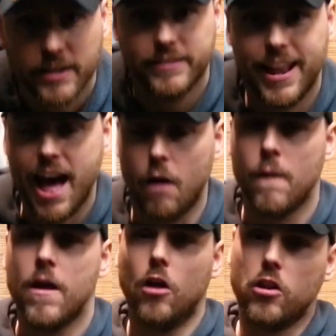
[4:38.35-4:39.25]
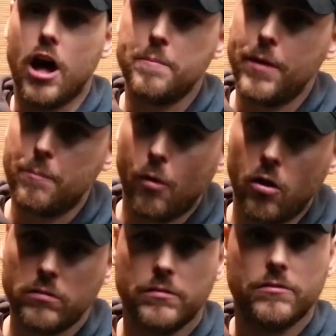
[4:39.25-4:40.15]
Now, a lot of
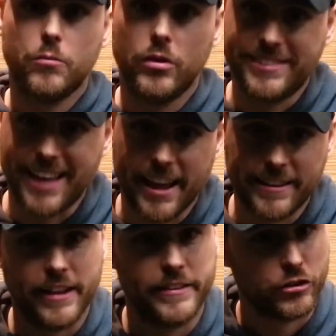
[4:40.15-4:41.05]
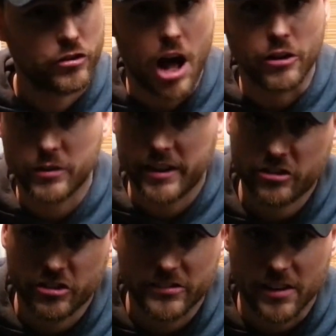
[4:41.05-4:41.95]
people will say that there's
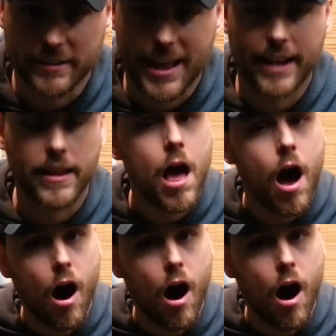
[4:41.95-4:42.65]
contradictions on that.